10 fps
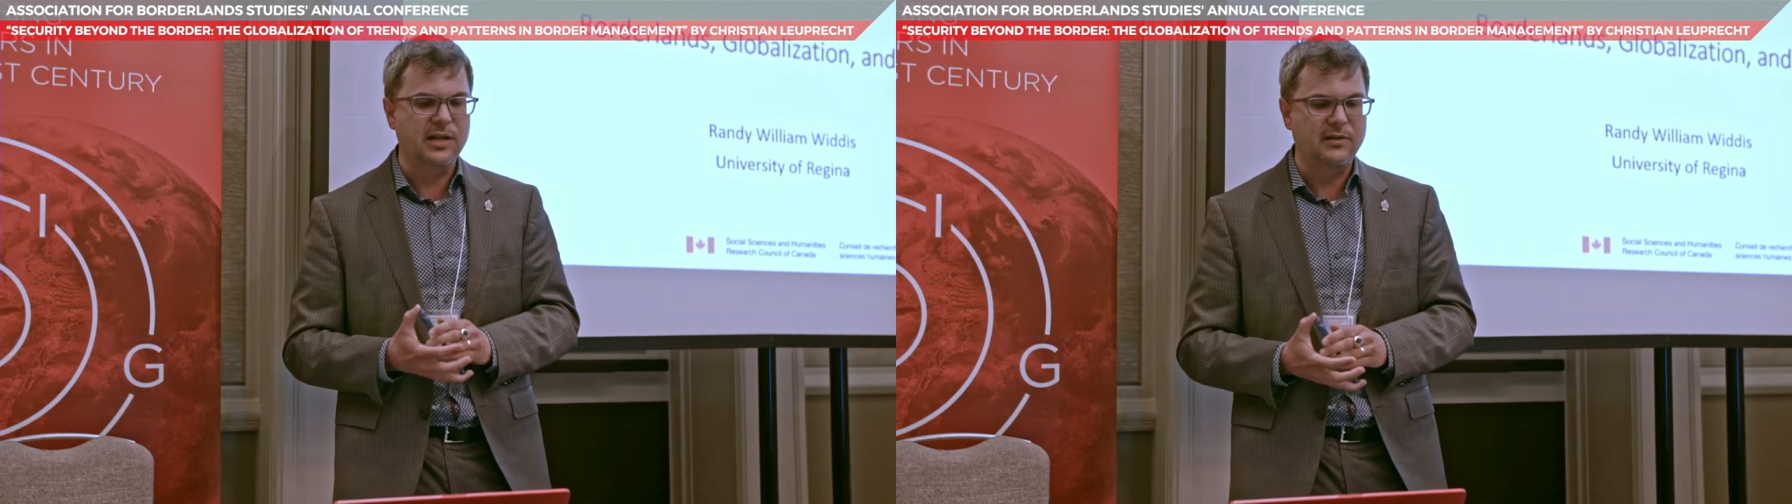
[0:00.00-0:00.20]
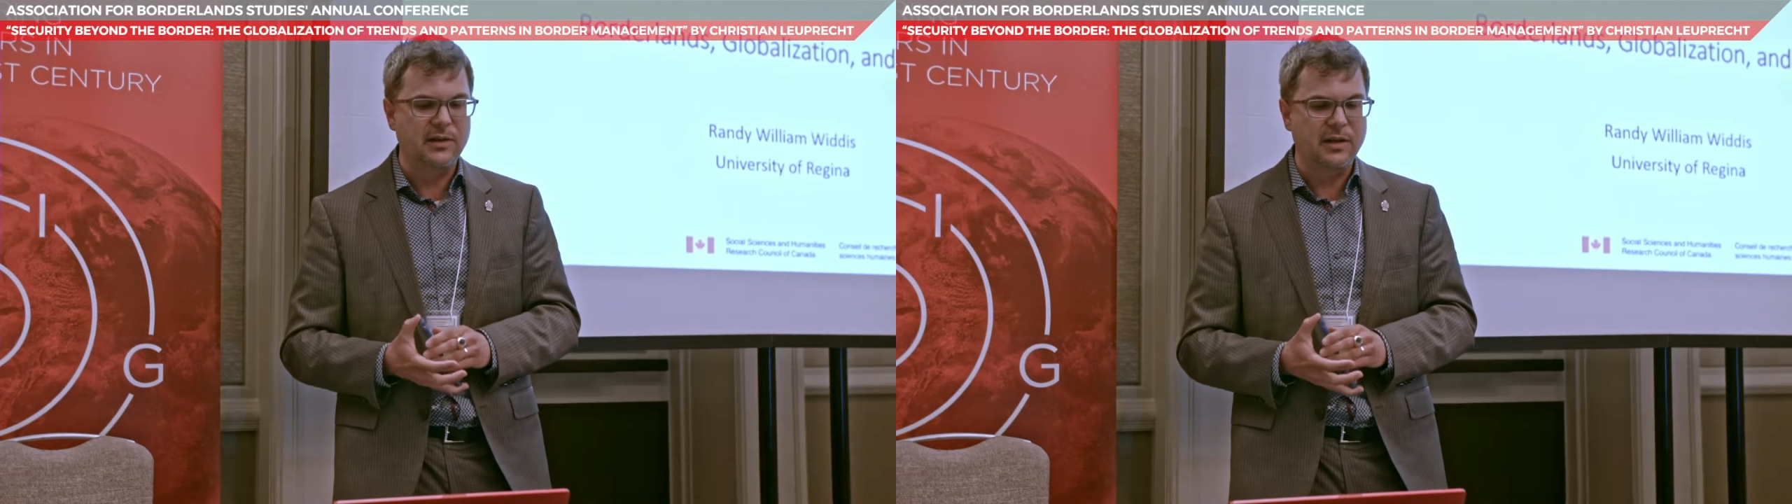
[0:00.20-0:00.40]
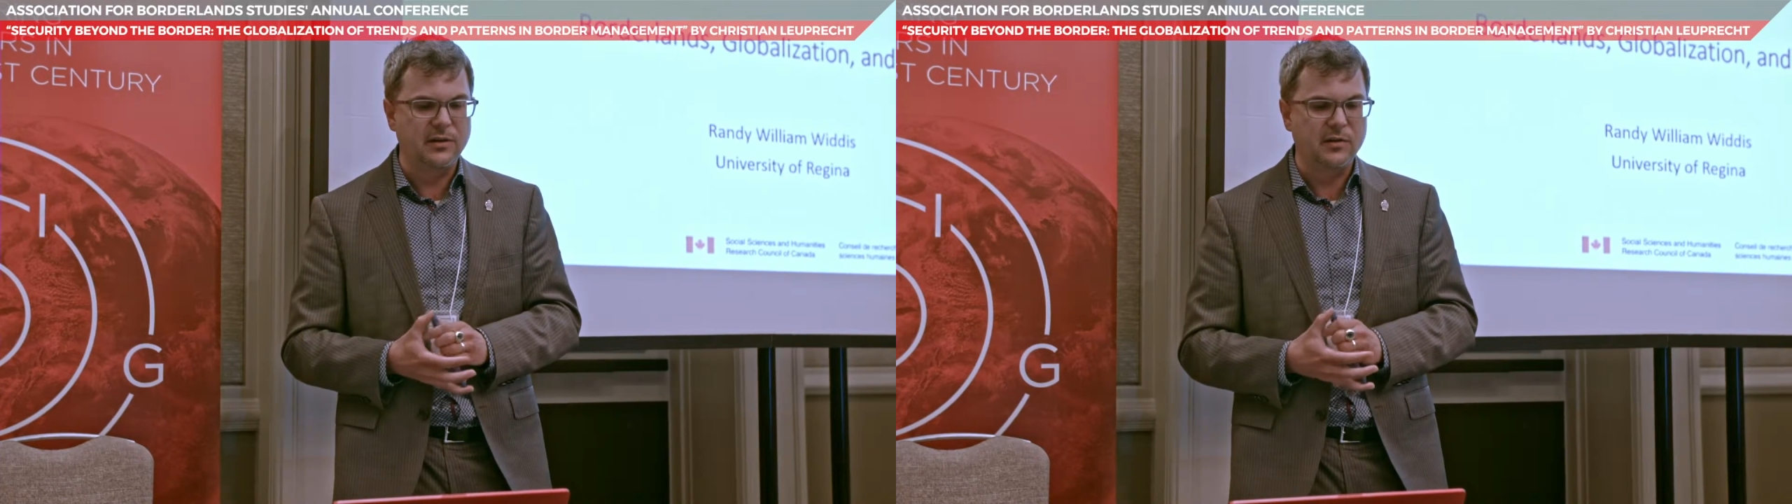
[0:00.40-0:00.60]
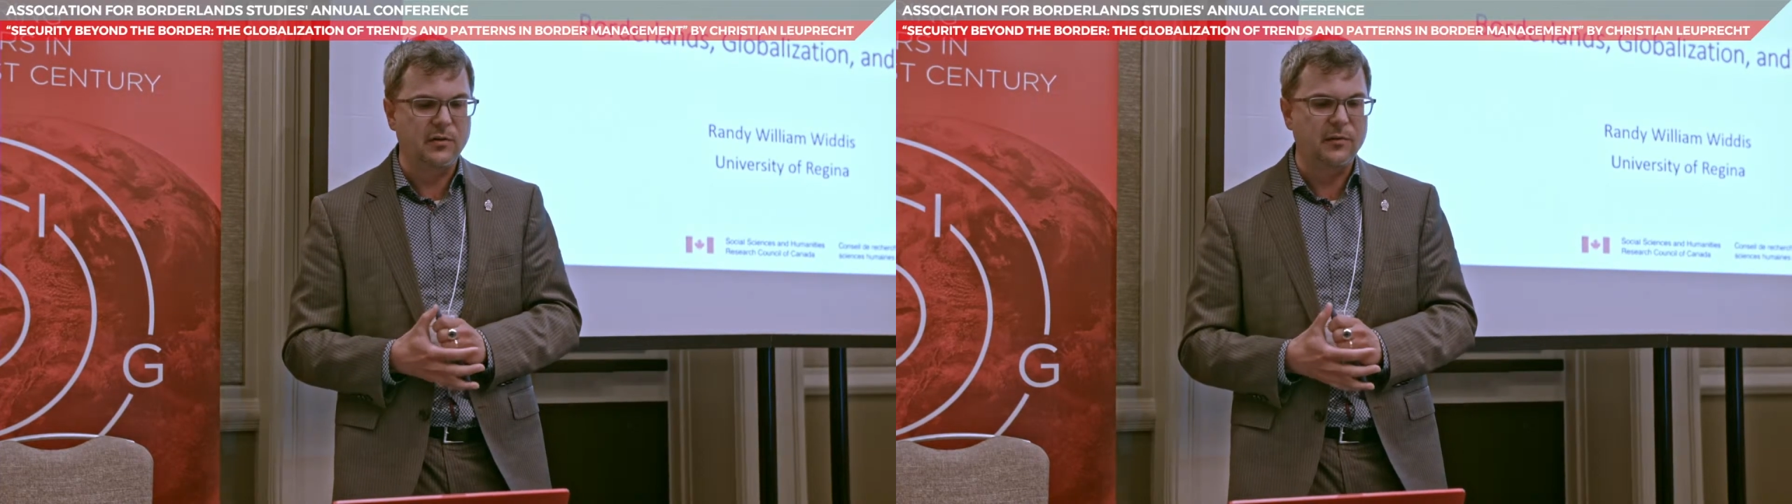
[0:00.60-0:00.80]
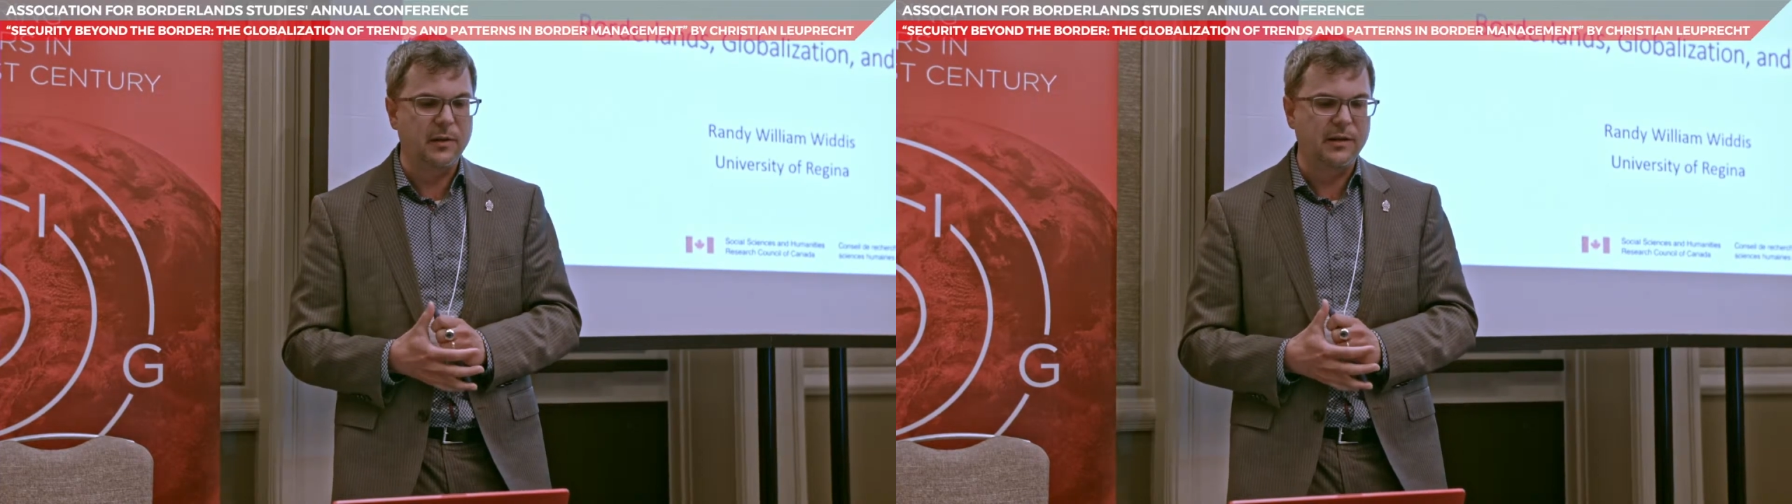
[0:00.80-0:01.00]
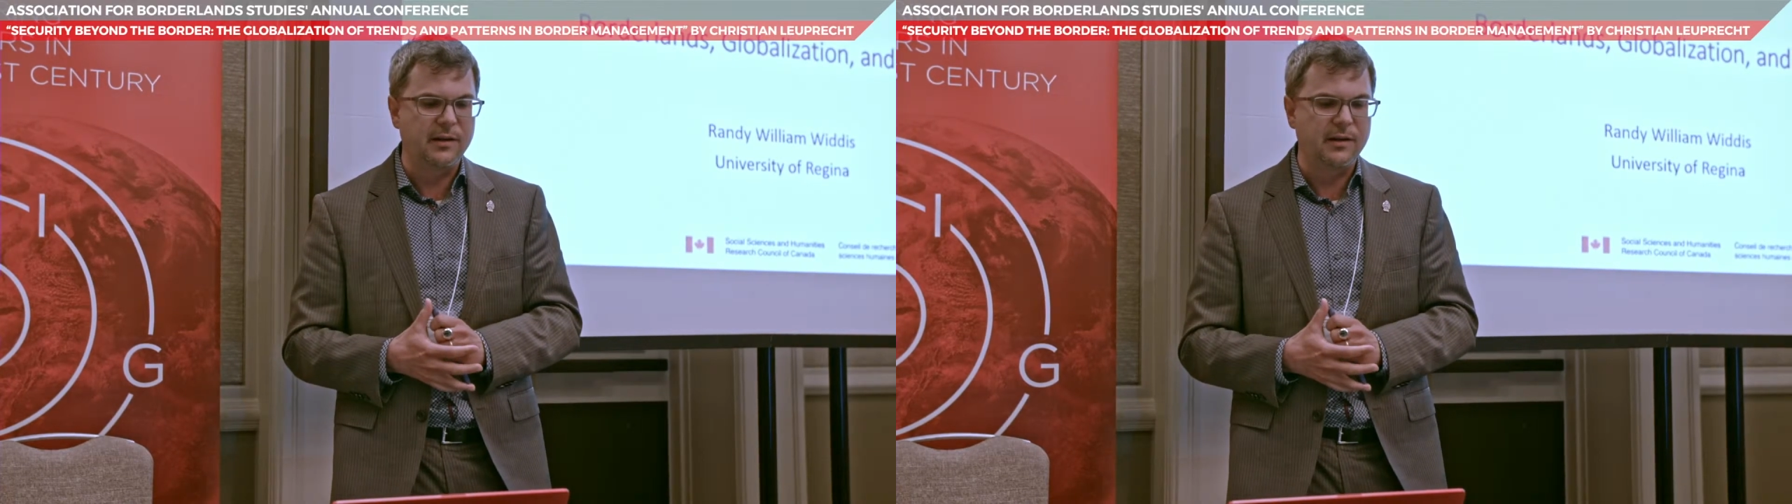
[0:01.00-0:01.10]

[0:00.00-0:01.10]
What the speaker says: Adriana Dorfman